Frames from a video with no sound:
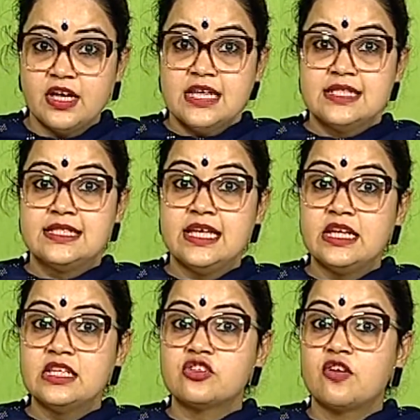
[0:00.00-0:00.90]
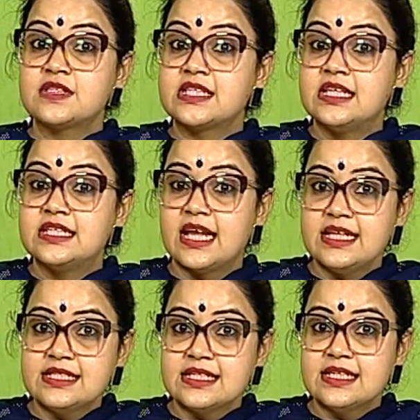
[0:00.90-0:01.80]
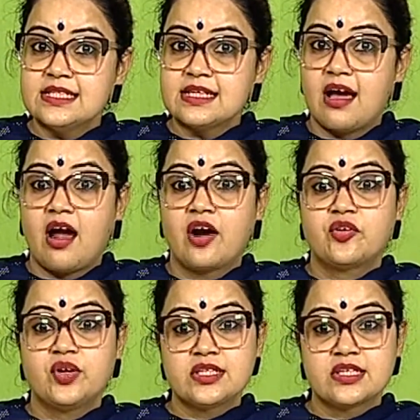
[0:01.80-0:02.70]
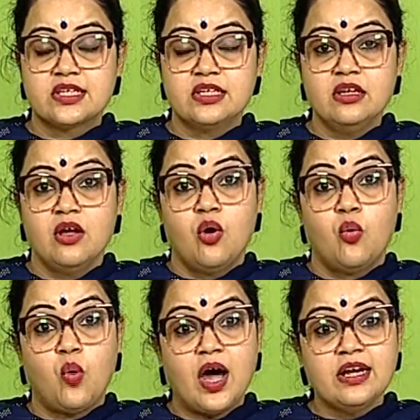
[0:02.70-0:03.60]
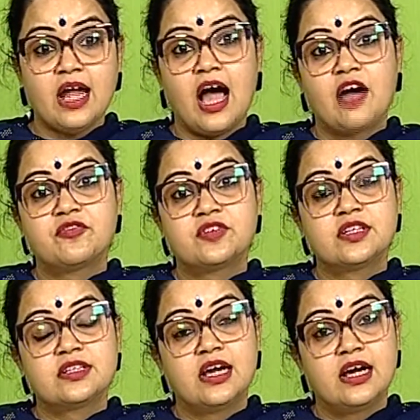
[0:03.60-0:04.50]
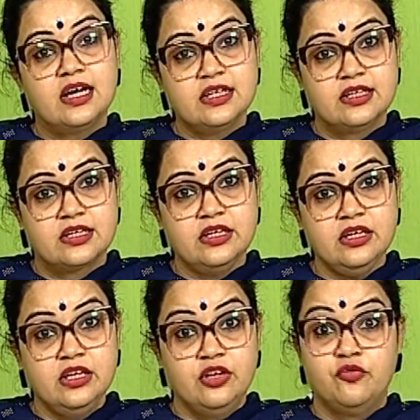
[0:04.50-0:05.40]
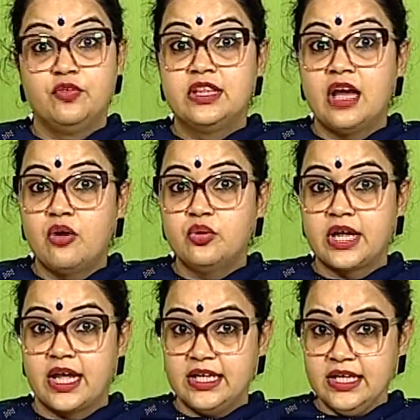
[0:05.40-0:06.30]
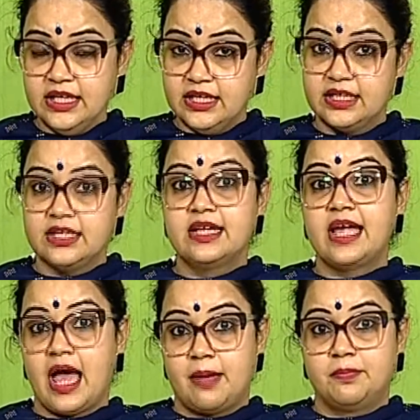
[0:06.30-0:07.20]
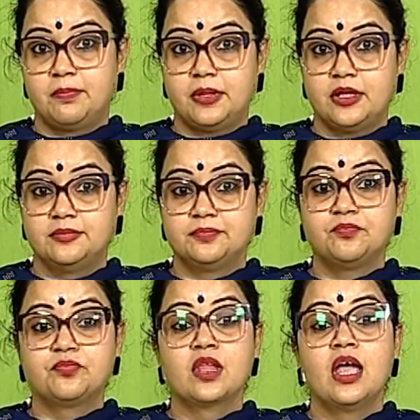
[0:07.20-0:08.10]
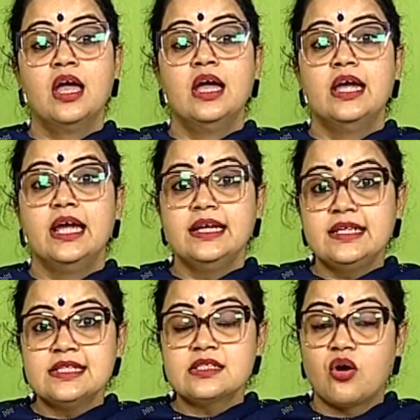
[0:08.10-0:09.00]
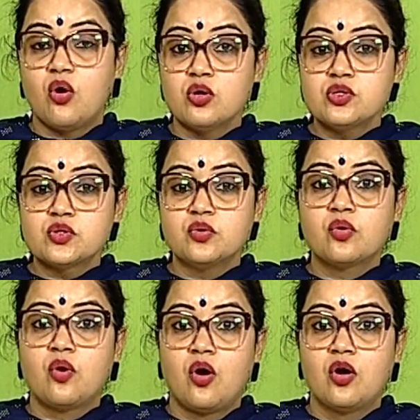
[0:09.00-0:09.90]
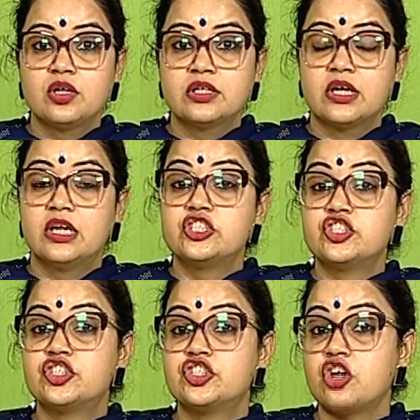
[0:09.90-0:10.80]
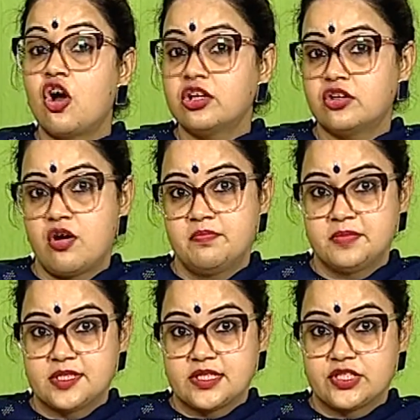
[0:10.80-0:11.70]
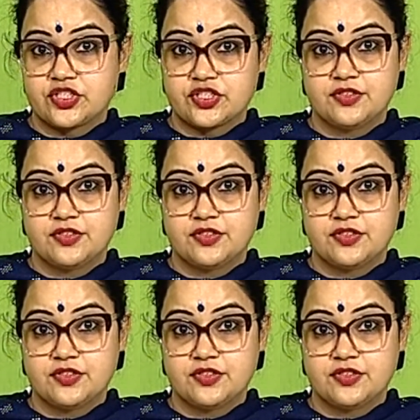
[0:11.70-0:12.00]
series of sentences are written one after the other without any gap. It is also called a short composition.